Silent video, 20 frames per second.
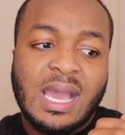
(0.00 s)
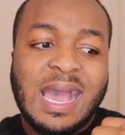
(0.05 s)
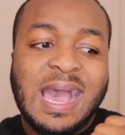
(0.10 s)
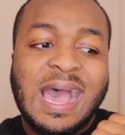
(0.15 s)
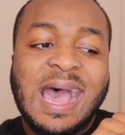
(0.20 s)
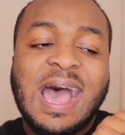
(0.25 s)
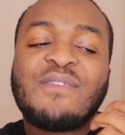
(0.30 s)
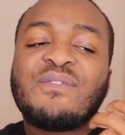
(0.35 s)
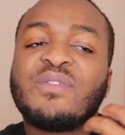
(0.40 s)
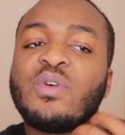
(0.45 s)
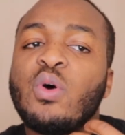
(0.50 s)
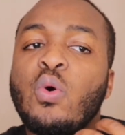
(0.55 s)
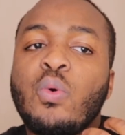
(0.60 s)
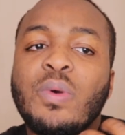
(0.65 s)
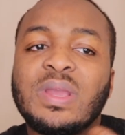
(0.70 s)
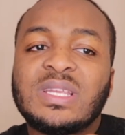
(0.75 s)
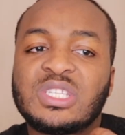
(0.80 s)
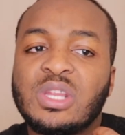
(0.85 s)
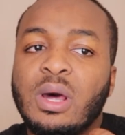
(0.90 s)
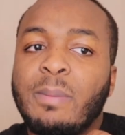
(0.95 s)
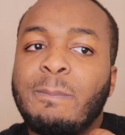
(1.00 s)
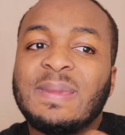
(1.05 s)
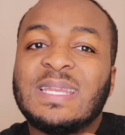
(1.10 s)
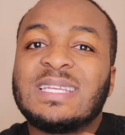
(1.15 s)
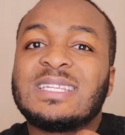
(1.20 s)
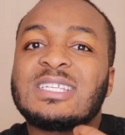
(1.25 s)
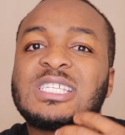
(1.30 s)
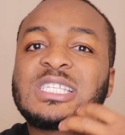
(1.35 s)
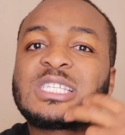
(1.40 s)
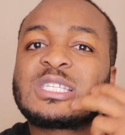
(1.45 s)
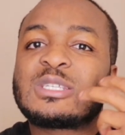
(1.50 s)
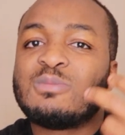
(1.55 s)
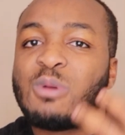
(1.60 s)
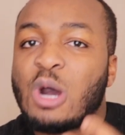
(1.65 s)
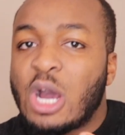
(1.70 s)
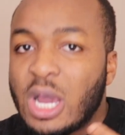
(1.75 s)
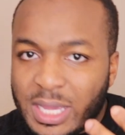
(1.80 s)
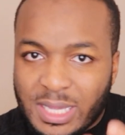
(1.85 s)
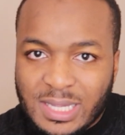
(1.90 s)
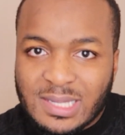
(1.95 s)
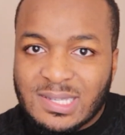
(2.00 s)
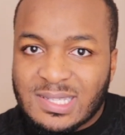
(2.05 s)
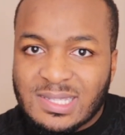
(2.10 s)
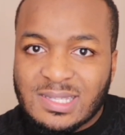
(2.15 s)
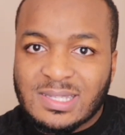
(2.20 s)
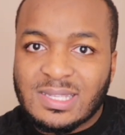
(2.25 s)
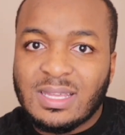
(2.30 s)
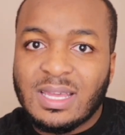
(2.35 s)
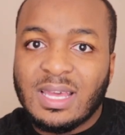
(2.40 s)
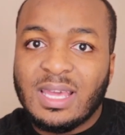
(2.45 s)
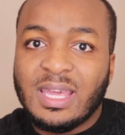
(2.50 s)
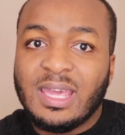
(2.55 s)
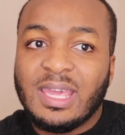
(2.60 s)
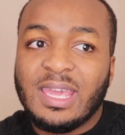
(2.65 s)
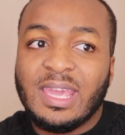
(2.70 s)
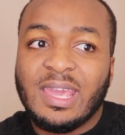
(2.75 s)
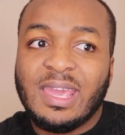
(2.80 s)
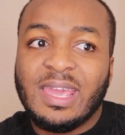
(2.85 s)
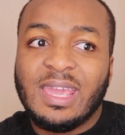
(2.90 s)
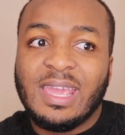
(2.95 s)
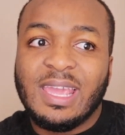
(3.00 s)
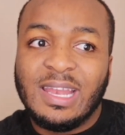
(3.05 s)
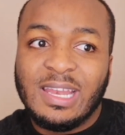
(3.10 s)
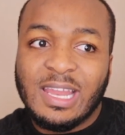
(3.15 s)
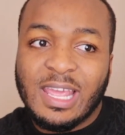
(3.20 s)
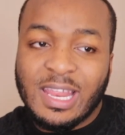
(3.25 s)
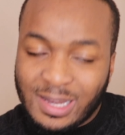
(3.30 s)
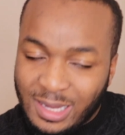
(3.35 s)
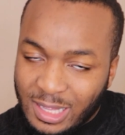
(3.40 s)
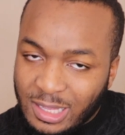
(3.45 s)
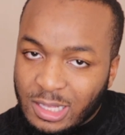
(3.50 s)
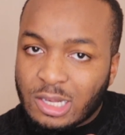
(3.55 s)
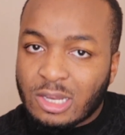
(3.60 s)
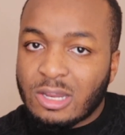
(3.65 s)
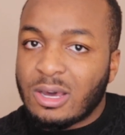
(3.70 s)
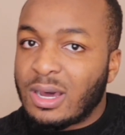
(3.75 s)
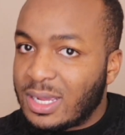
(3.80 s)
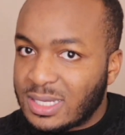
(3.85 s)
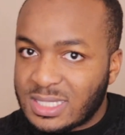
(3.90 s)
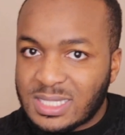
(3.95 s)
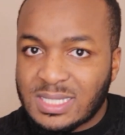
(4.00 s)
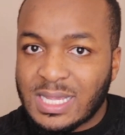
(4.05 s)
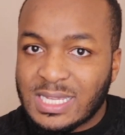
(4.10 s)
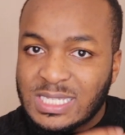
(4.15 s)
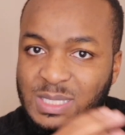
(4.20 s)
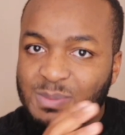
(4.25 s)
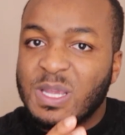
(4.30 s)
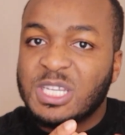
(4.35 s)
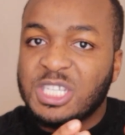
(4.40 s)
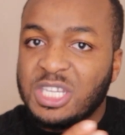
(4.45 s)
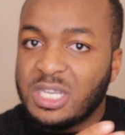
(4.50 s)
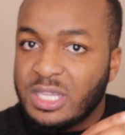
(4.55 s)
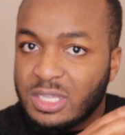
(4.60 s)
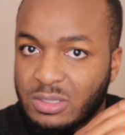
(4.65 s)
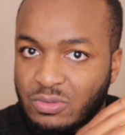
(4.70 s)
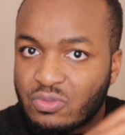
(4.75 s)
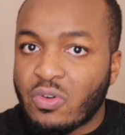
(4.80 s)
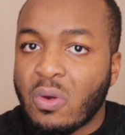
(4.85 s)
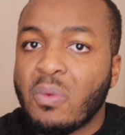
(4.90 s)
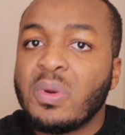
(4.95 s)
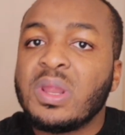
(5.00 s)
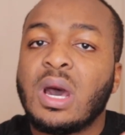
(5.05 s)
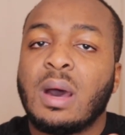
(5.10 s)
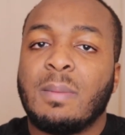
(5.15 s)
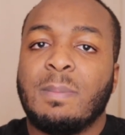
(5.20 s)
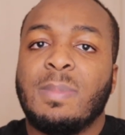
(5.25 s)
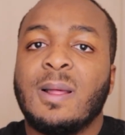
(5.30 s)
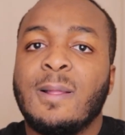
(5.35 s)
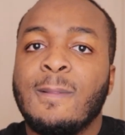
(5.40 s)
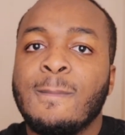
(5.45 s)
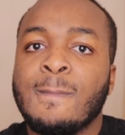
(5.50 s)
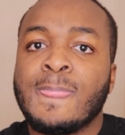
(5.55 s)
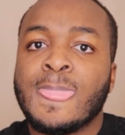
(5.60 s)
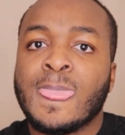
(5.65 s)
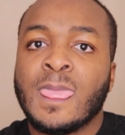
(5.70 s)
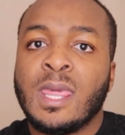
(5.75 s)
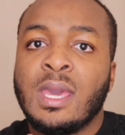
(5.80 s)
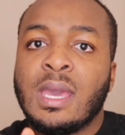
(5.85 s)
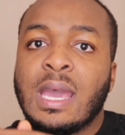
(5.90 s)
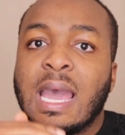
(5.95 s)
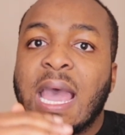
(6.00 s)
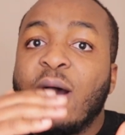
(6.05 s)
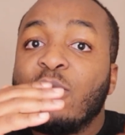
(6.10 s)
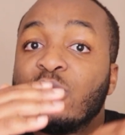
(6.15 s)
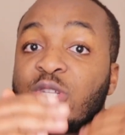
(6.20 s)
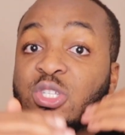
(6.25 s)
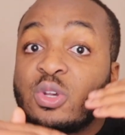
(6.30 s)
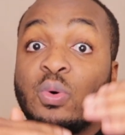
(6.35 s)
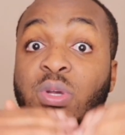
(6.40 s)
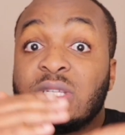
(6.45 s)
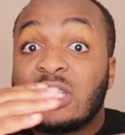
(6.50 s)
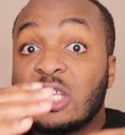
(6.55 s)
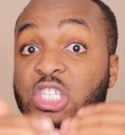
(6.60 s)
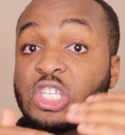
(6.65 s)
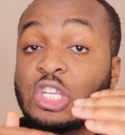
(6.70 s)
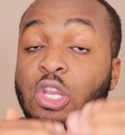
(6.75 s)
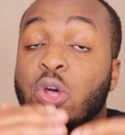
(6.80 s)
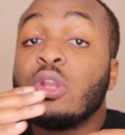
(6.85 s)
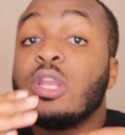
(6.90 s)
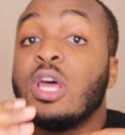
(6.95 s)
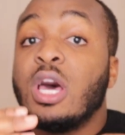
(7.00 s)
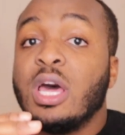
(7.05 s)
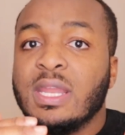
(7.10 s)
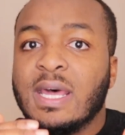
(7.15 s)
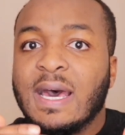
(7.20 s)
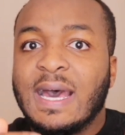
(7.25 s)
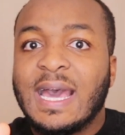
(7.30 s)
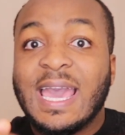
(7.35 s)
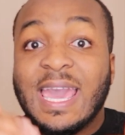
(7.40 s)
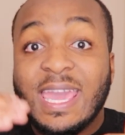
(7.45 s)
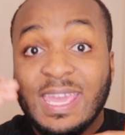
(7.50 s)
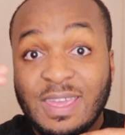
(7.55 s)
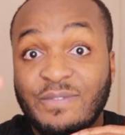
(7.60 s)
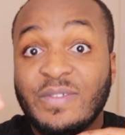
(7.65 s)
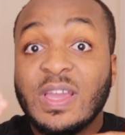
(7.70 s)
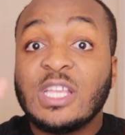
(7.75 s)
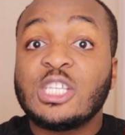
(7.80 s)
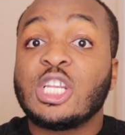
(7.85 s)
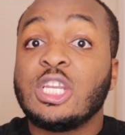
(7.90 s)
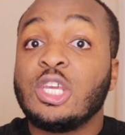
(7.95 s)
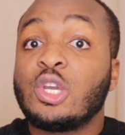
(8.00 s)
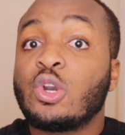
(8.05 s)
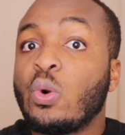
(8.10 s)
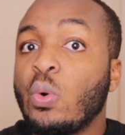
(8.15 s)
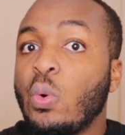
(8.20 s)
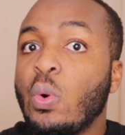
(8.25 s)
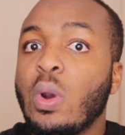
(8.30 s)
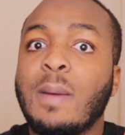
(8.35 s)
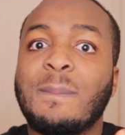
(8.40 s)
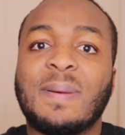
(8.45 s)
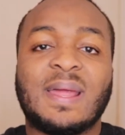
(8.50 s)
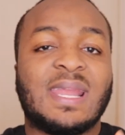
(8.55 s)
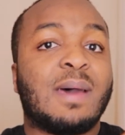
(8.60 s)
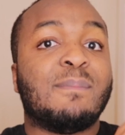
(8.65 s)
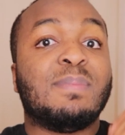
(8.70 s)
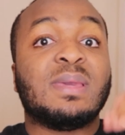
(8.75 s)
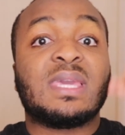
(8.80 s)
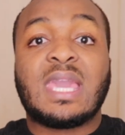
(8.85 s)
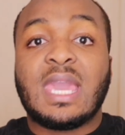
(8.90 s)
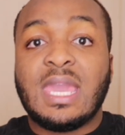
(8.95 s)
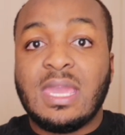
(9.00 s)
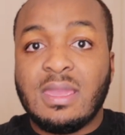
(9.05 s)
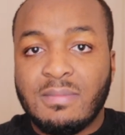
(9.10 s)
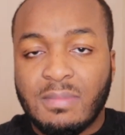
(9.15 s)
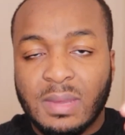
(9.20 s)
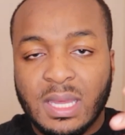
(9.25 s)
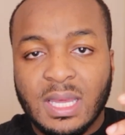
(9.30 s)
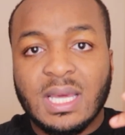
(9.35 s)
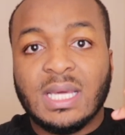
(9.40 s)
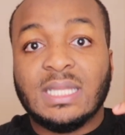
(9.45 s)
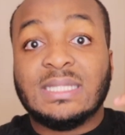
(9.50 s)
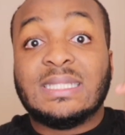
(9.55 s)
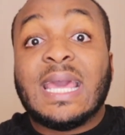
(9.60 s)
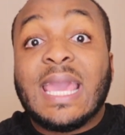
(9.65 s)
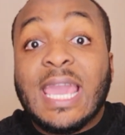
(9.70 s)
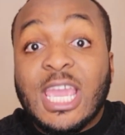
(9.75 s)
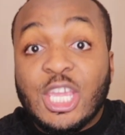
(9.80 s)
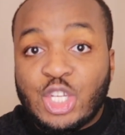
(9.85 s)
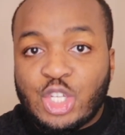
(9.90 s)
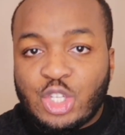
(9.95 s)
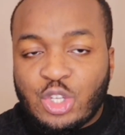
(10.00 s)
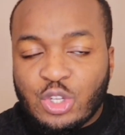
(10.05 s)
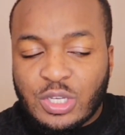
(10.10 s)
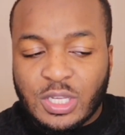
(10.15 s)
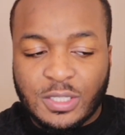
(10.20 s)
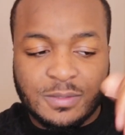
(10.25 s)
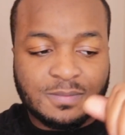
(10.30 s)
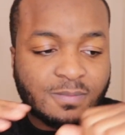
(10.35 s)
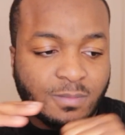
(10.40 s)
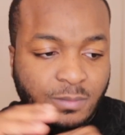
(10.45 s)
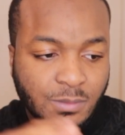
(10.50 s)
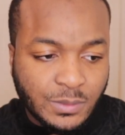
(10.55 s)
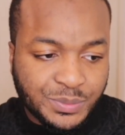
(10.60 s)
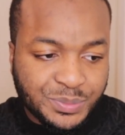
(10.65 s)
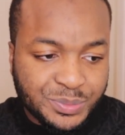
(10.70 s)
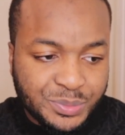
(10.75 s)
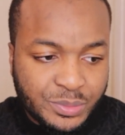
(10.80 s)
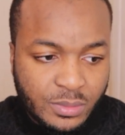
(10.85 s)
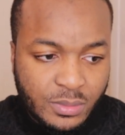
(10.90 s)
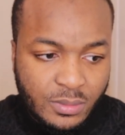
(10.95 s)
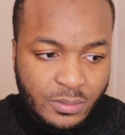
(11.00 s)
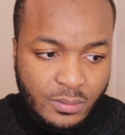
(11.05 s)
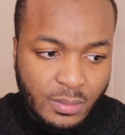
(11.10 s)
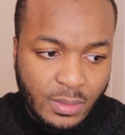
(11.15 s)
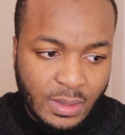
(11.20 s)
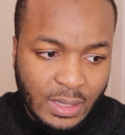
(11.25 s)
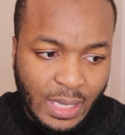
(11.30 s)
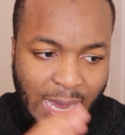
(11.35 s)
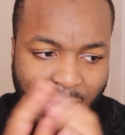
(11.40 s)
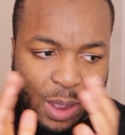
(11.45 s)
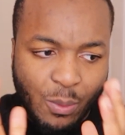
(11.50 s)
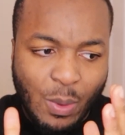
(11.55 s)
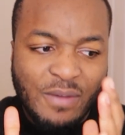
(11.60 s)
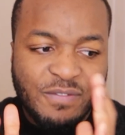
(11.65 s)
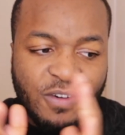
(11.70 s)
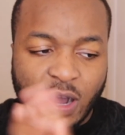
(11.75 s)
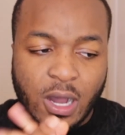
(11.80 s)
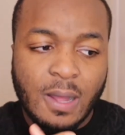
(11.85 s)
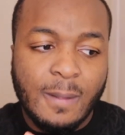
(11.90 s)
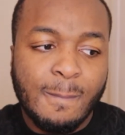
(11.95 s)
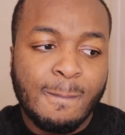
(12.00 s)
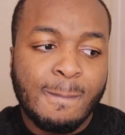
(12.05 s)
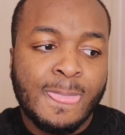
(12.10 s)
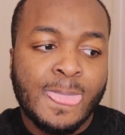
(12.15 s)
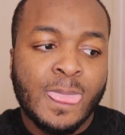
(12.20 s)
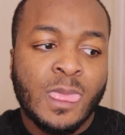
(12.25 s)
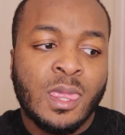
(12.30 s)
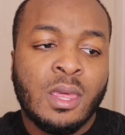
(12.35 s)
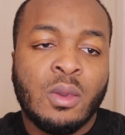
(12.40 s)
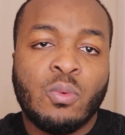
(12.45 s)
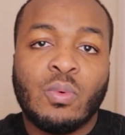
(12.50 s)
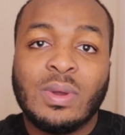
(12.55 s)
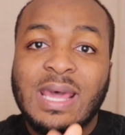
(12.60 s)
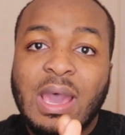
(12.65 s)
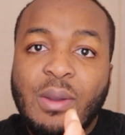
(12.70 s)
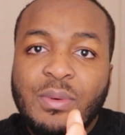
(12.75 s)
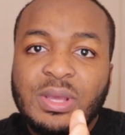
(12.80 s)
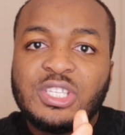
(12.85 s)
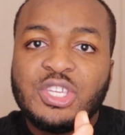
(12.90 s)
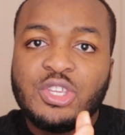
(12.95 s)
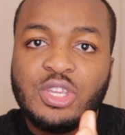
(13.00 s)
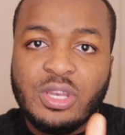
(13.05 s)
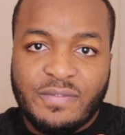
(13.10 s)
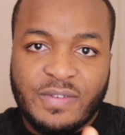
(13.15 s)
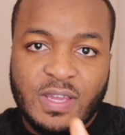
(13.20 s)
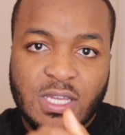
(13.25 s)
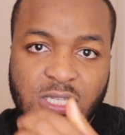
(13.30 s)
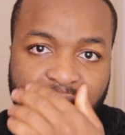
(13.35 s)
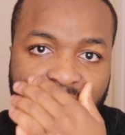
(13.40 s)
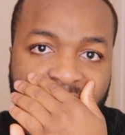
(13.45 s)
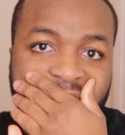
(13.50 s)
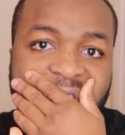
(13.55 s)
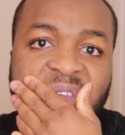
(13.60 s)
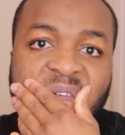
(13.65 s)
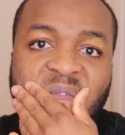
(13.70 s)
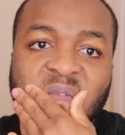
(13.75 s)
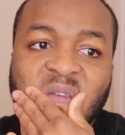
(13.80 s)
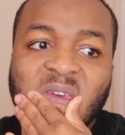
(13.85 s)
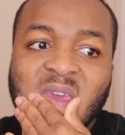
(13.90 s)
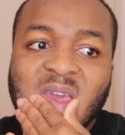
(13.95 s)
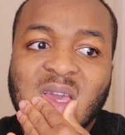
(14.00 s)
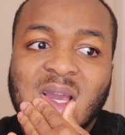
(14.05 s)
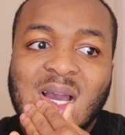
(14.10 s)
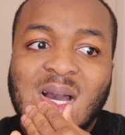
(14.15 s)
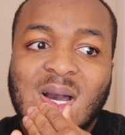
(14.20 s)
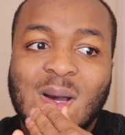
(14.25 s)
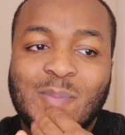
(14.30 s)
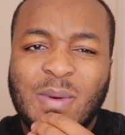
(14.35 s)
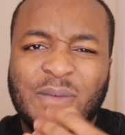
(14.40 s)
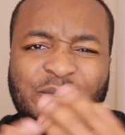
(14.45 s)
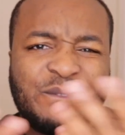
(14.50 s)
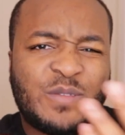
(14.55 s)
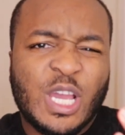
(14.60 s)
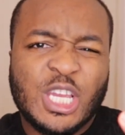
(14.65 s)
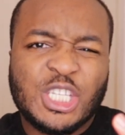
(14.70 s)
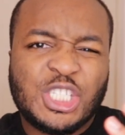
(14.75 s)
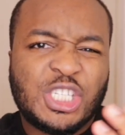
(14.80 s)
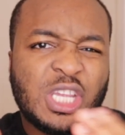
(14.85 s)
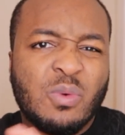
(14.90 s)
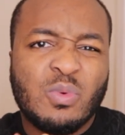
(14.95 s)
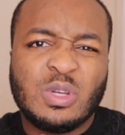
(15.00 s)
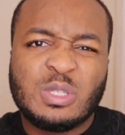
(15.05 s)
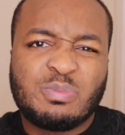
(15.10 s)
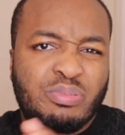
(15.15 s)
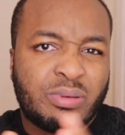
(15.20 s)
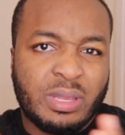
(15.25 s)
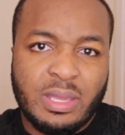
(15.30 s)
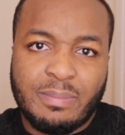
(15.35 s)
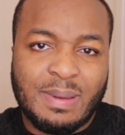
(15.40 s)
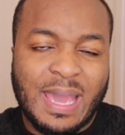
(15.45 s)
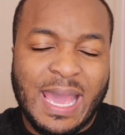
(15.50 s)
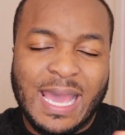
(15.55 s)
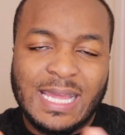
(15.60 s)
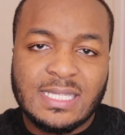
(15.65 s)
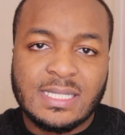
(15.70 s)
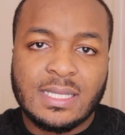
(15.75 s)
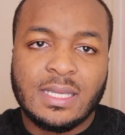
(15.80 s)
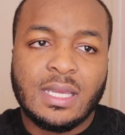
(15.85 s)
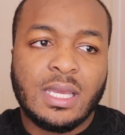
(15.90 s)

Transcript: I've always not been the smartest in class, especially growing up. I was always a slow learner. I eventually caught up and I became the A student. However, when I went to university, my first year was pretty bad.